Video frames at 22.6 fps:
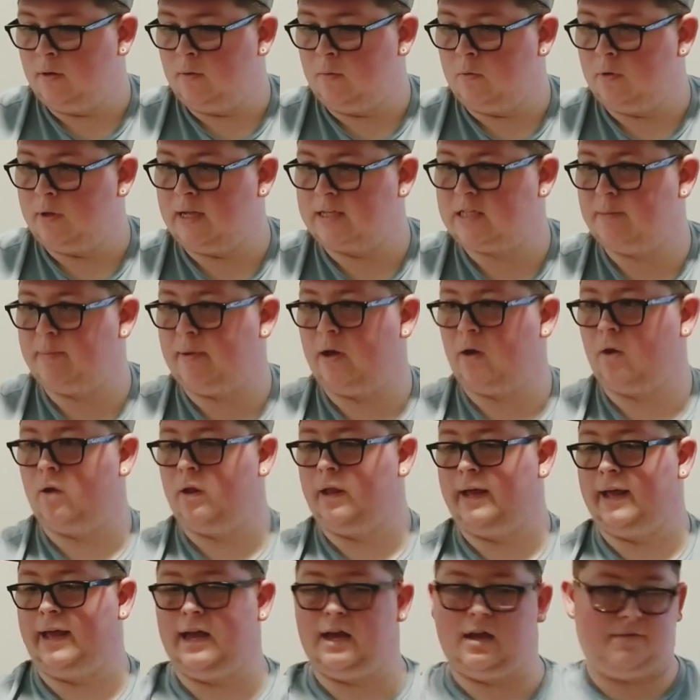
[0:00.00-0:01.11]
Well, that's about all
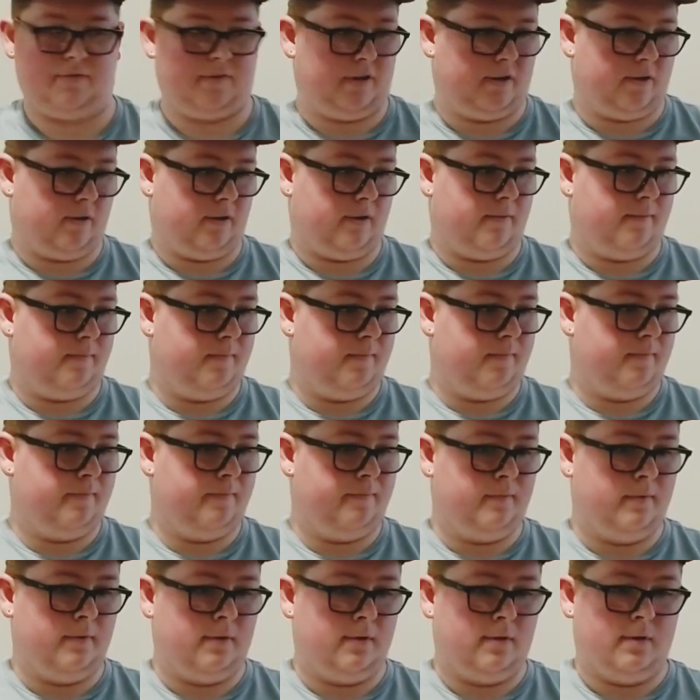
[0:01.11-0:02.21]
I have here
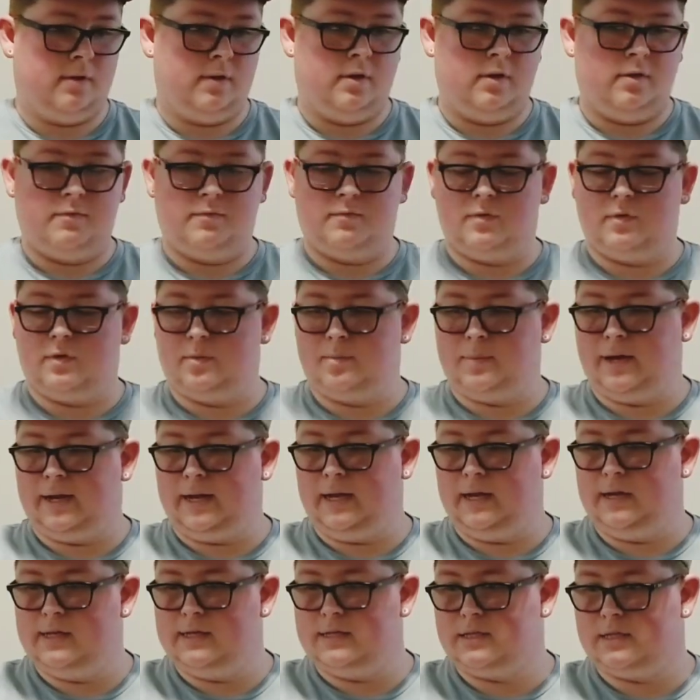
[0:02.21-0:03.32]
for my
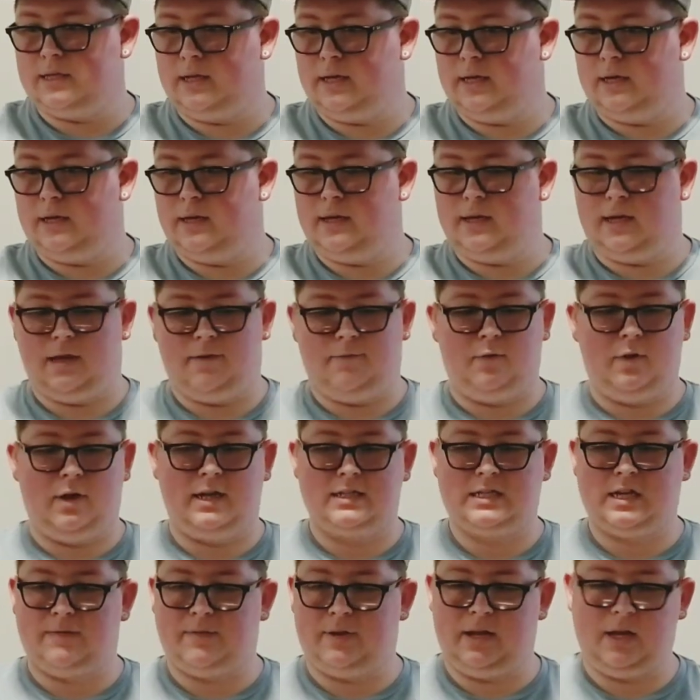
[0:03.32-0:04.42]
EDC. If you guys
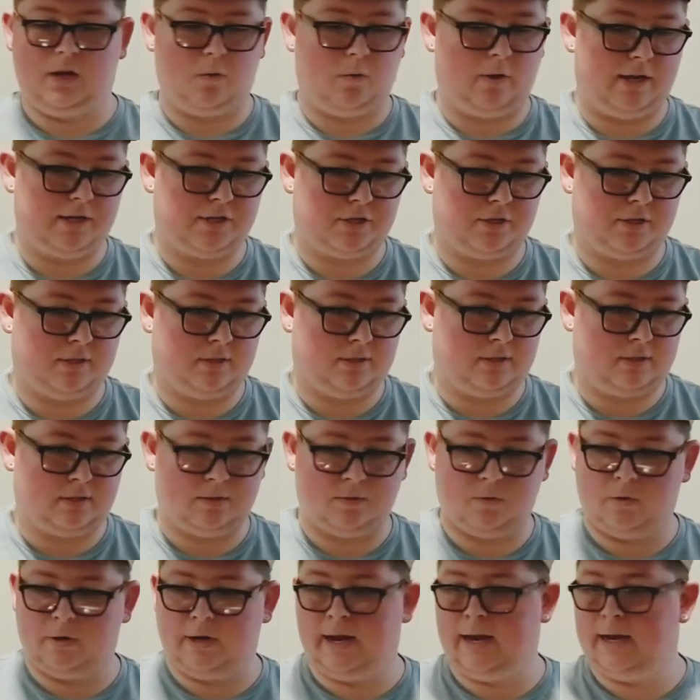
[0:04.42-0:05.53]
have any questions
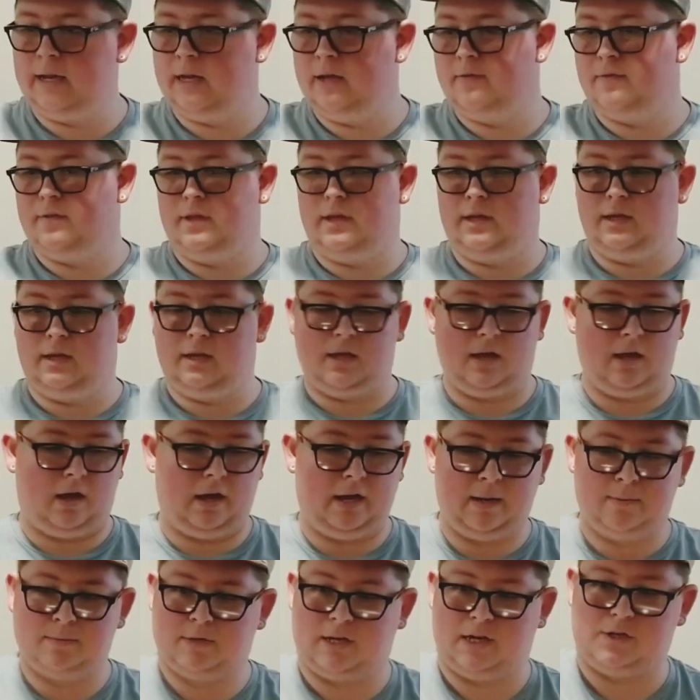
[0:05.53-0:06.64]
on any of the
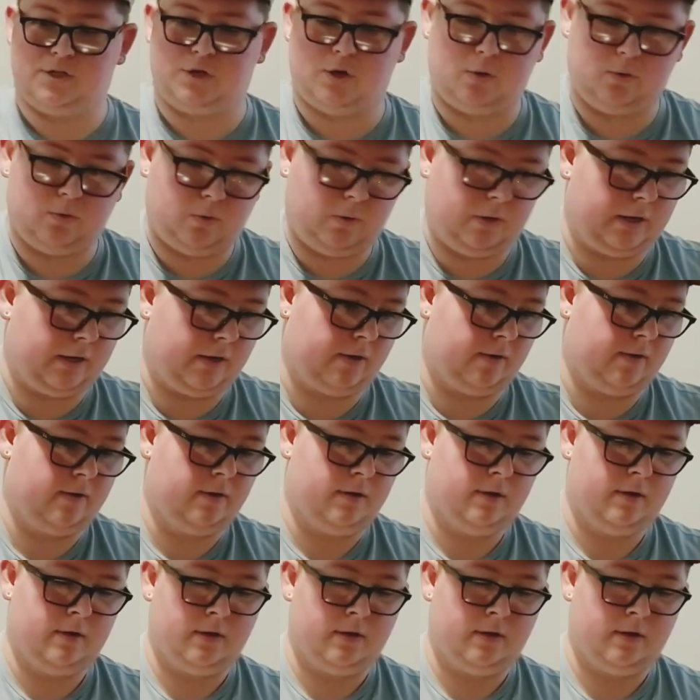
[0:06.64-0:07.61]
items I showed you here,